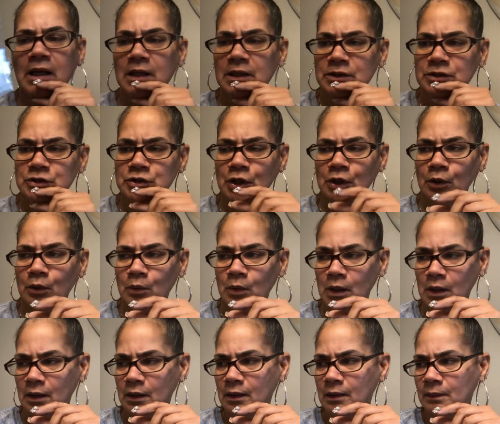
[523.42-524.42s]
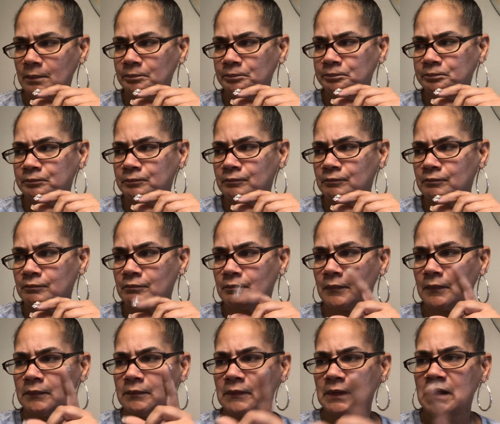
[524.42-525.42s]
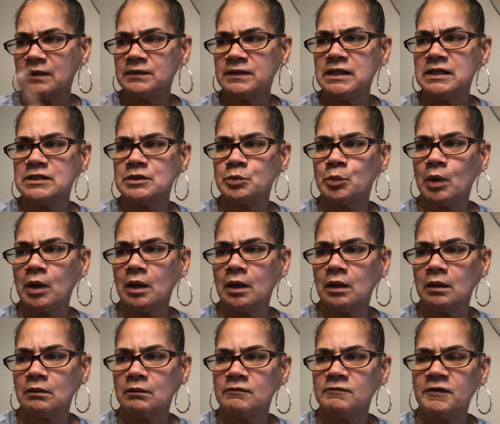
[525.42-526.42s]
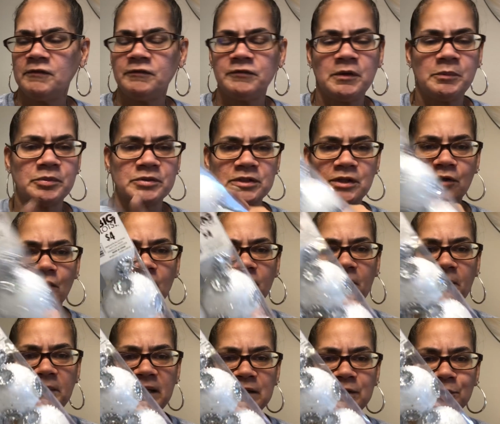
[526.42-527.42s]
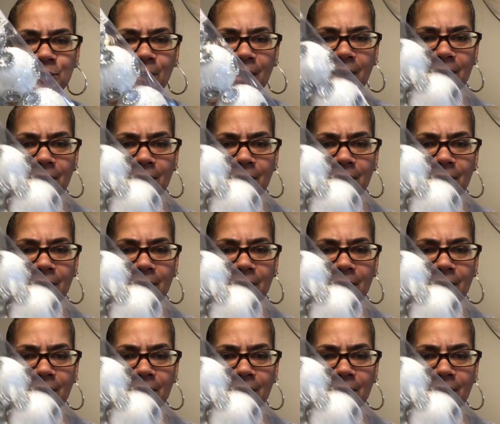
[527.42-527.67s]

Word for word: So um these were 50% off. I paid $2.